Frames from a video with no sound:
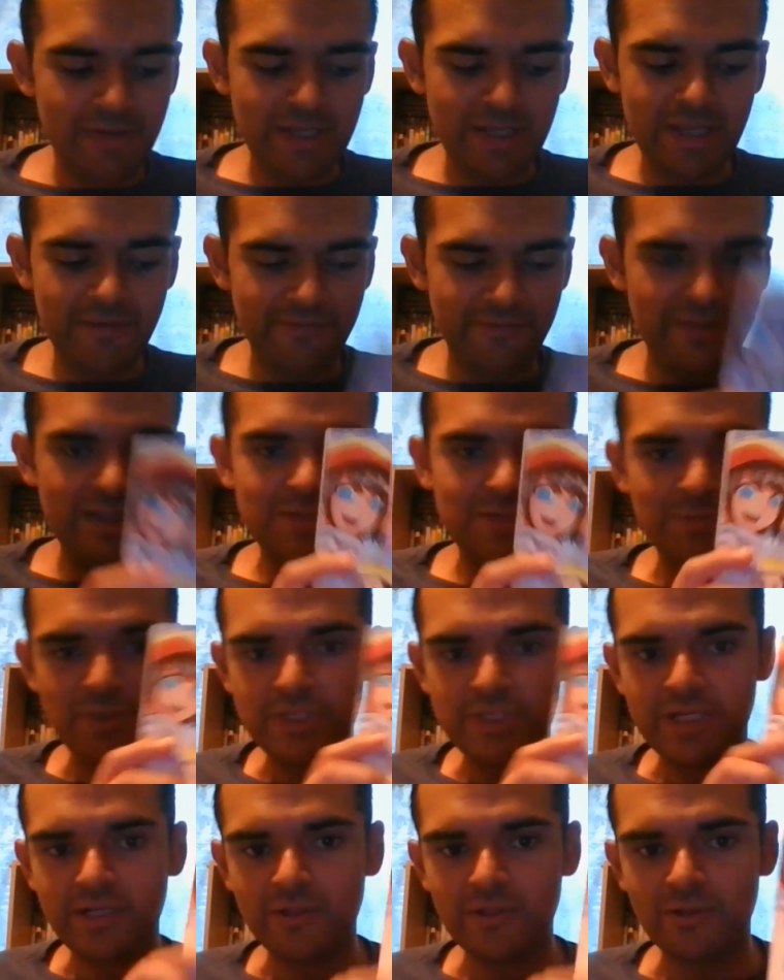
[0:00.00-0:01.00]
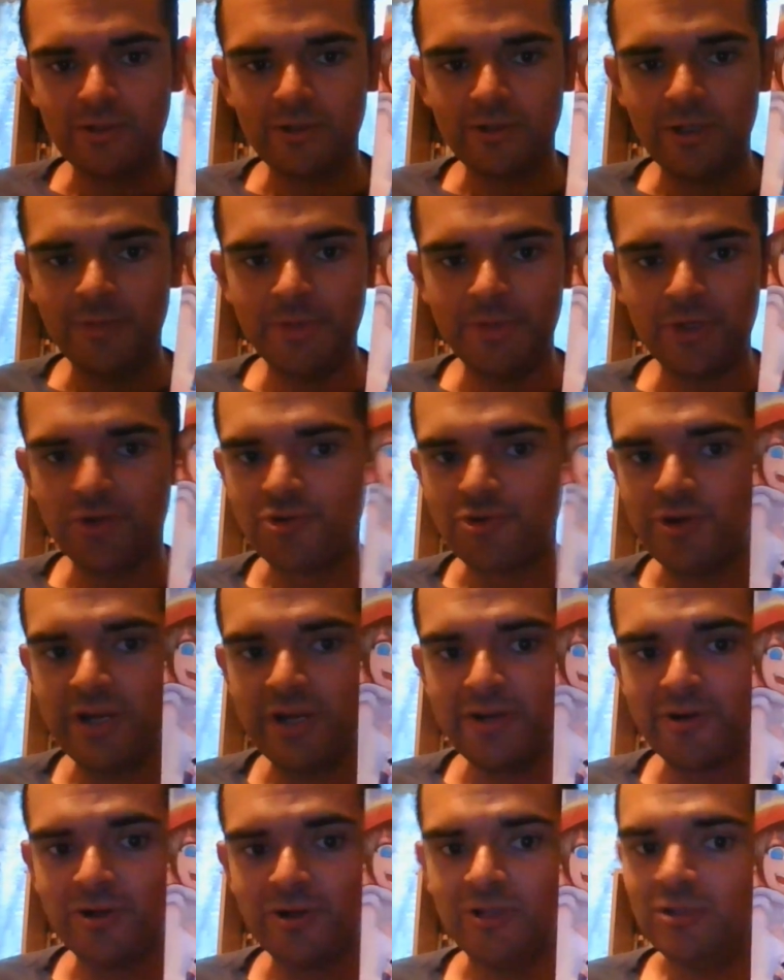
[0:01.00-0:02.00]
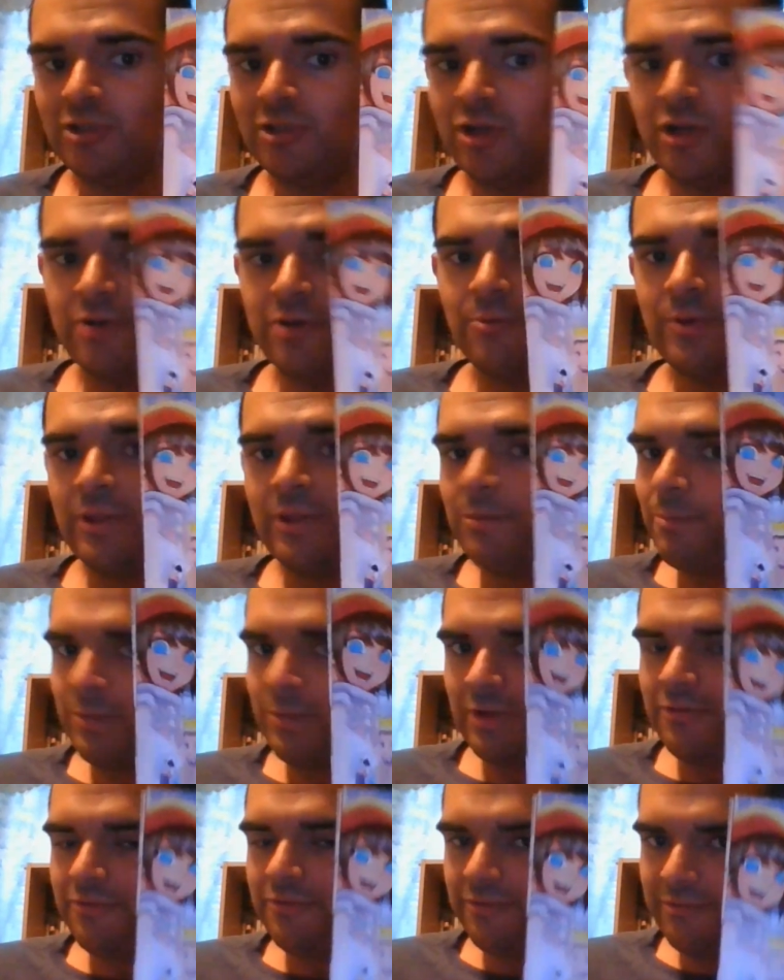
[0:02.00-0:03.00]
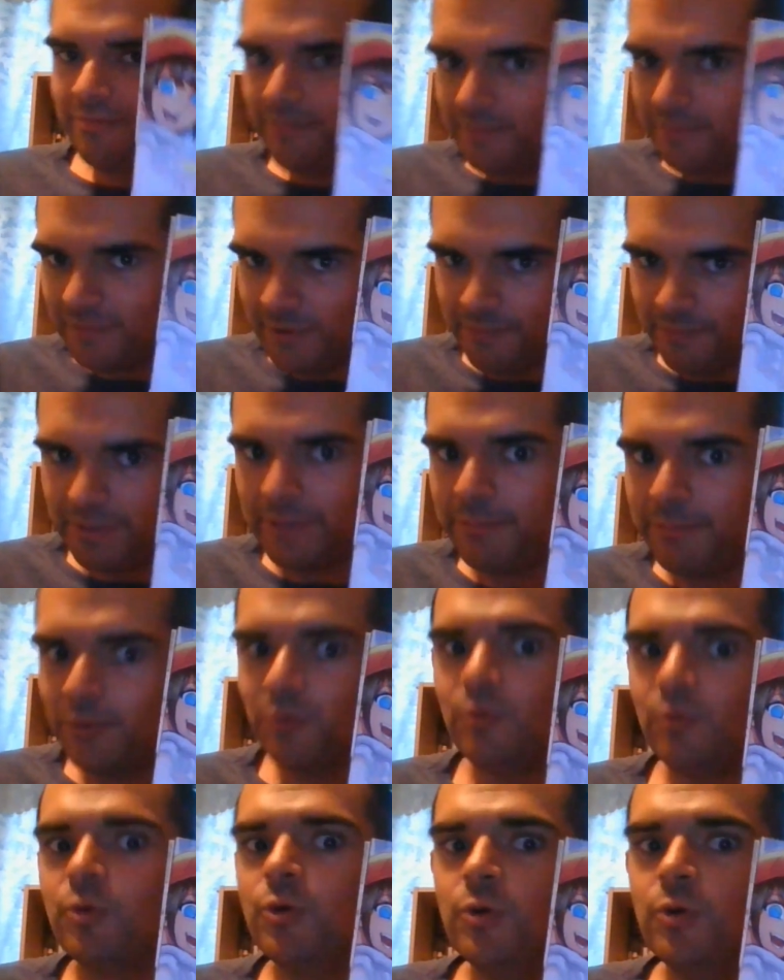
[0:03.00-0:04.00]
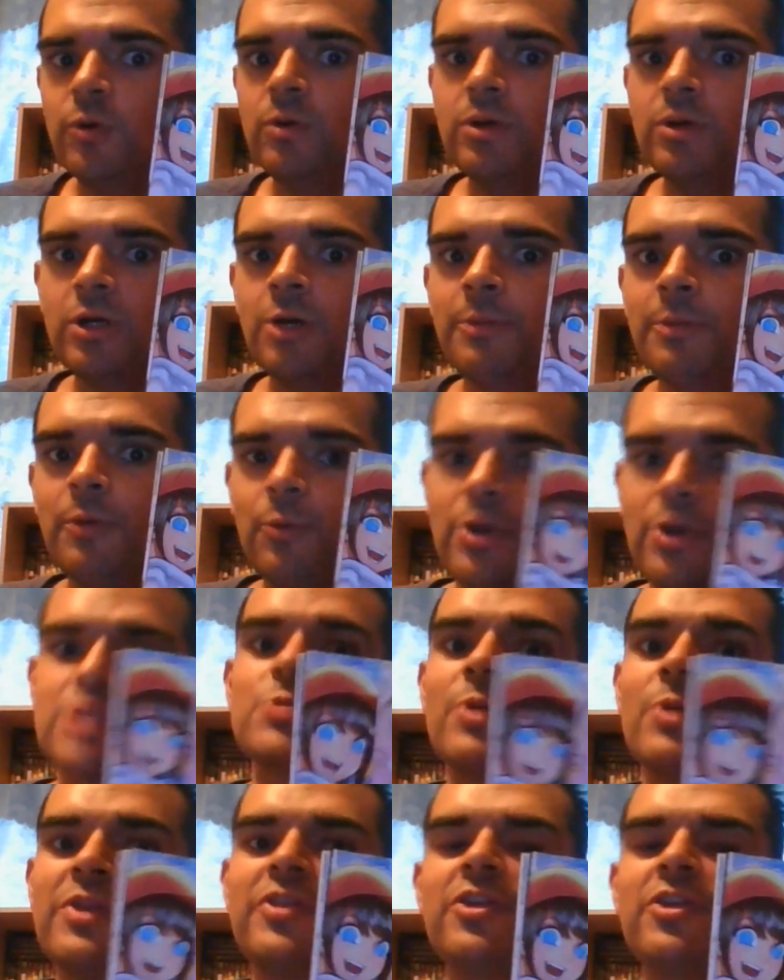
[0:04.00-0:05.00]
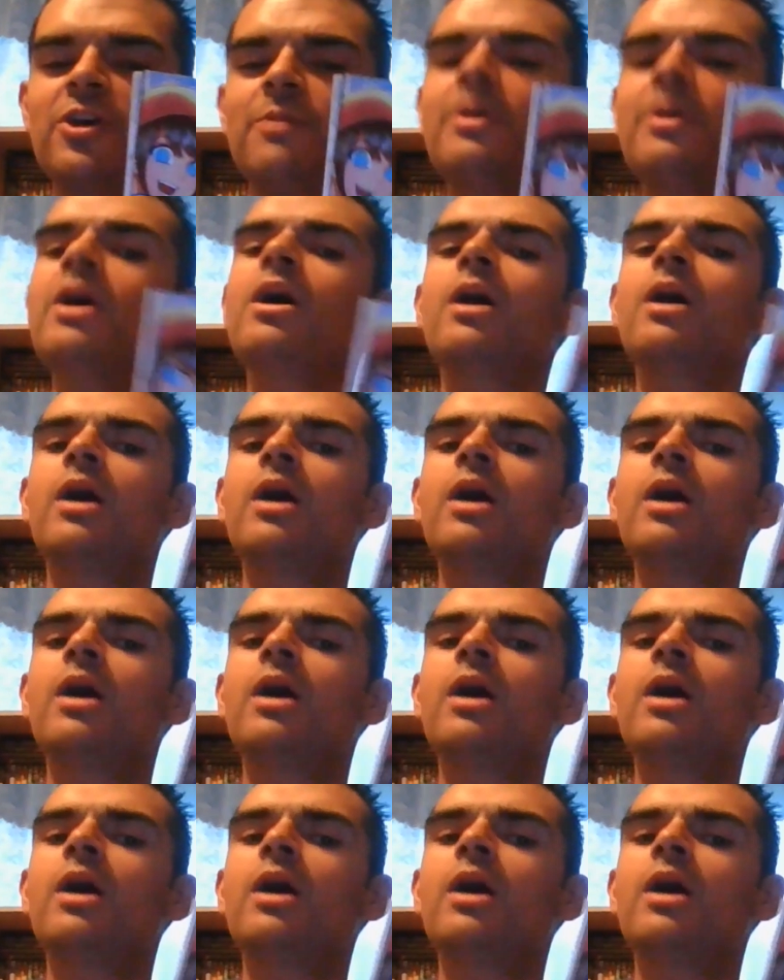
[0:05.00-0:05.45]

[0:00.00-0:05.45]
if this particular creator, along with one of the people who works with him,